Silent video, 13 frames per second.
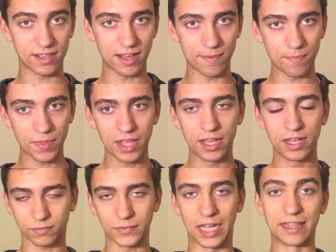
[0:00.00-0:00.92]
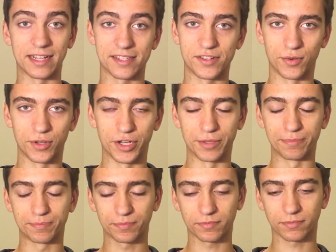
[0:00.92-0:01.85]
Thumb, and that's no good.
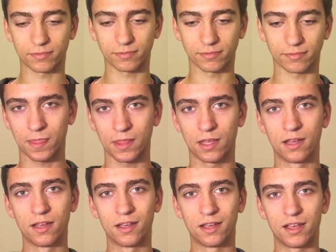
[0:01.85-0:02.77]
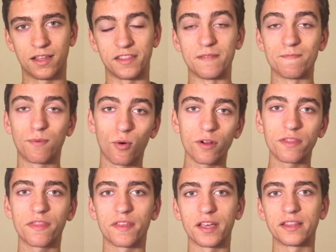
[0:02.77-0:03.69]
The
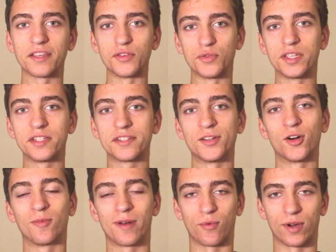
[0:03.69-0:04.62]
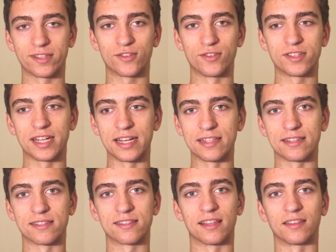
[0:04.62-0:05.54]
important thing that you need to know about Western States
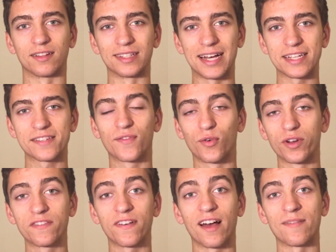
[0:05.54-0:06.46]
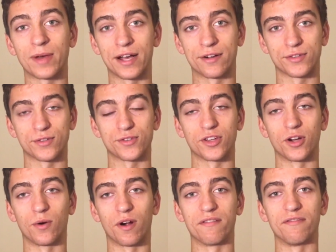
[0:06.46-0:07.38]
is that the last 45 miles or
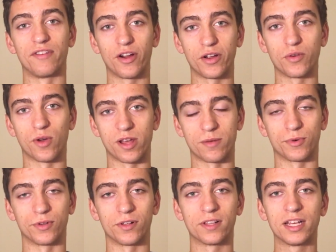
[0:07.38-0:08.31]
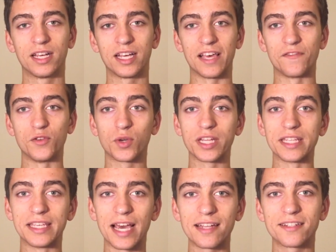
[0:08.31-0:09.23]
so are very runnable. If you can
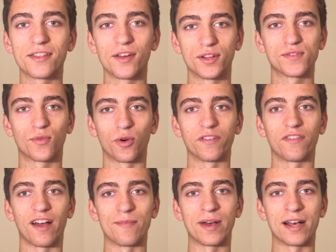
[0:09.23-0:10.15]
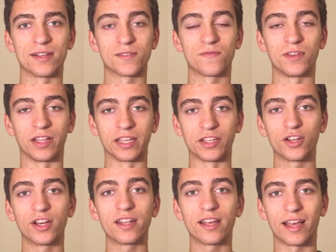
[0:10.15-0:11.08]
get to those 45 miles feeling
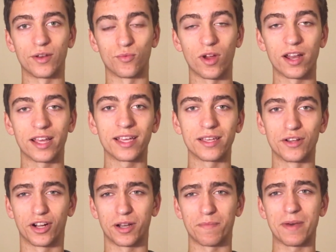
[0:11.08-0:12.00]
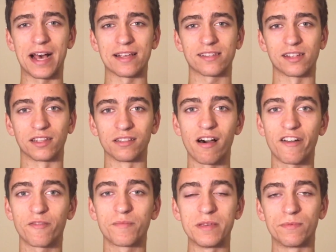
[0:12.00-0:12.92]
good and running, you're going to pass a lot
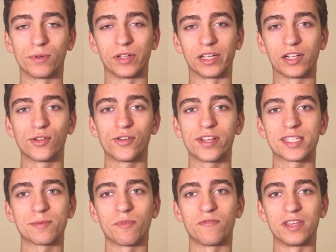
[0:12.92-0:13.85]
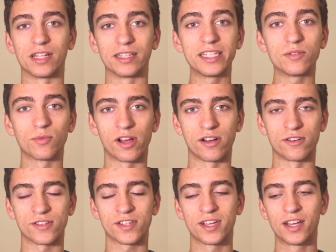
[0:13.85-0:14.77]
of people, including some of the elite
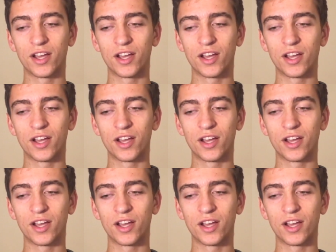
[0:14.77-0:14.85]
runners